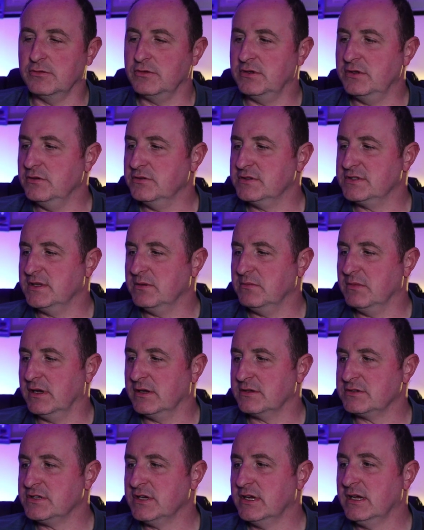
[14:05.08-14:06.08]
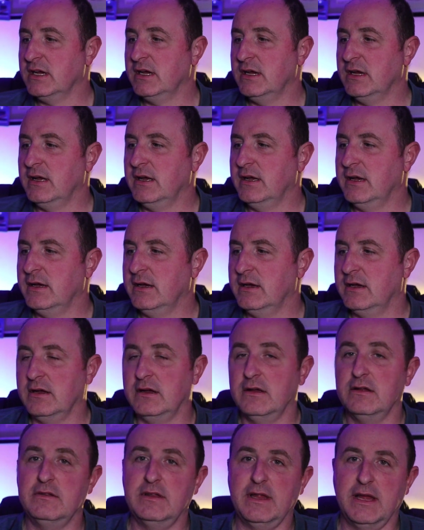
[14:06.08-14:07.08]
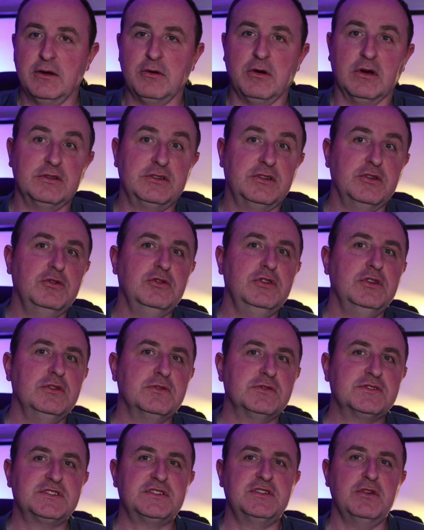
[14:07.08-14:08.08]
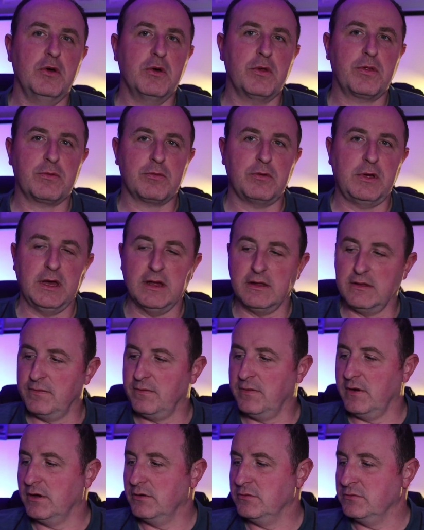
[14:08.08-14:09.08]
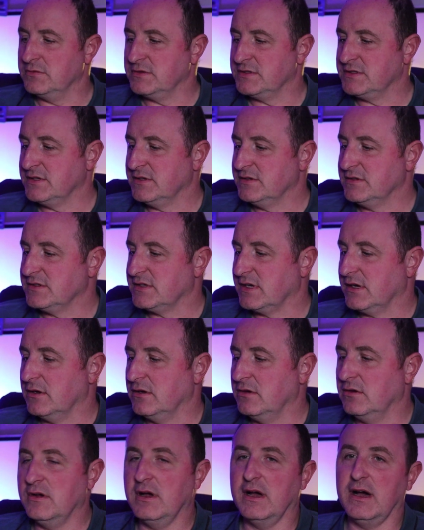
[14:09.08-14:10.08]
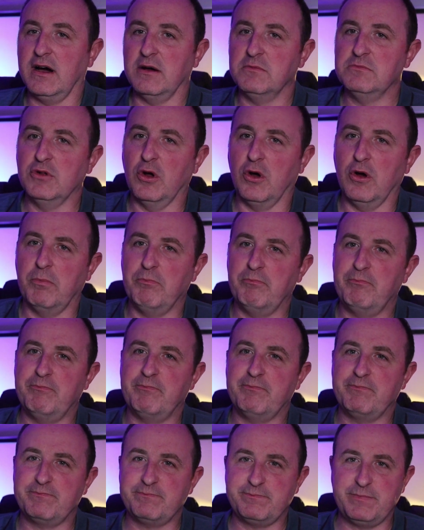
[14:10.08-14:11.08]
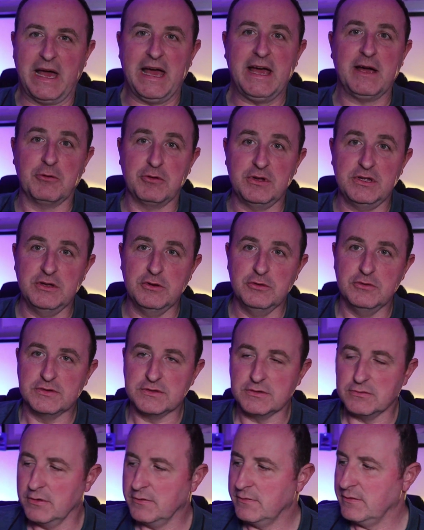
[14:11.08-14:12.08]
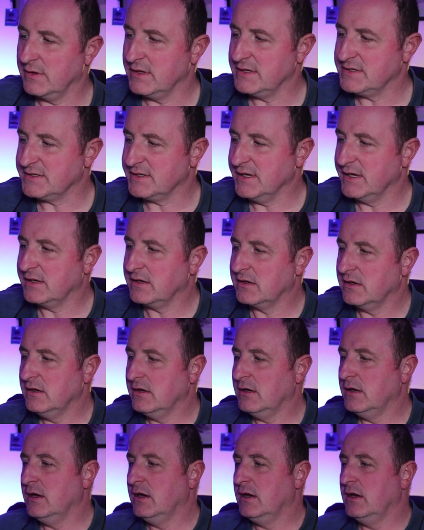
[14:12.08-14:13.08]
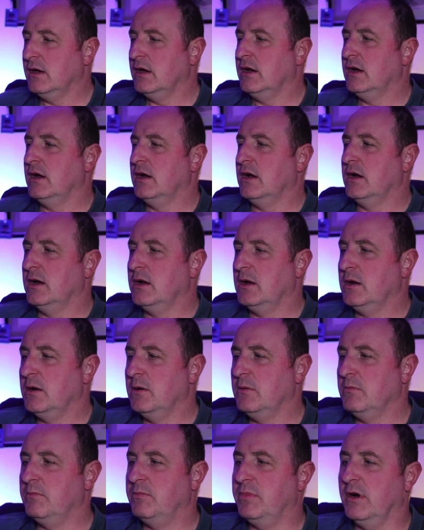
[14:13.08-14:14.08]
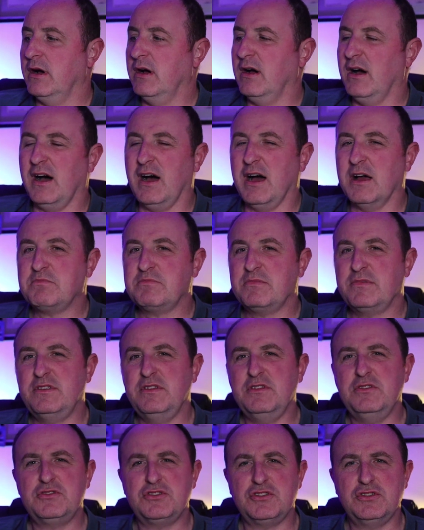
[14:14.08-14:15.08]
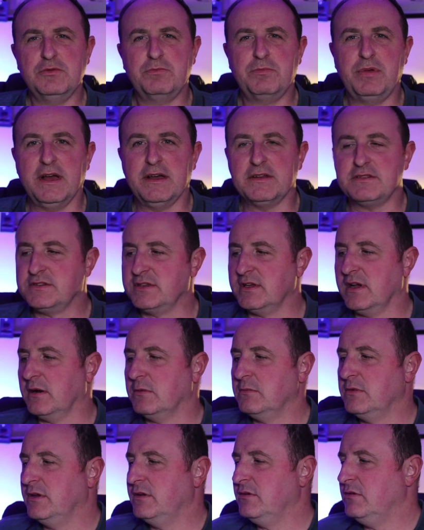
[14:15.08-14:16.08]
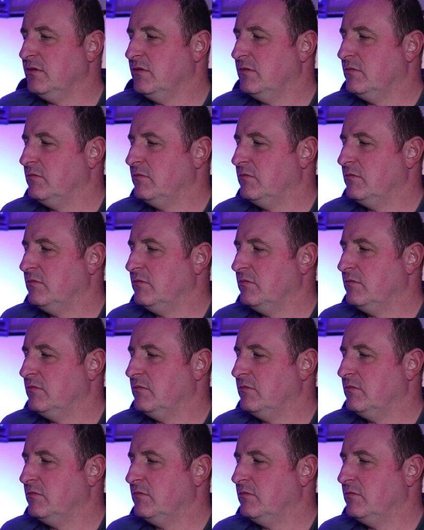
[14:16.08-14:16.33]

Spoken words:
not using it much. Now, I do use 2 or 3 other phones, so I'm not a power user of this thing. But you should be able to, I mean,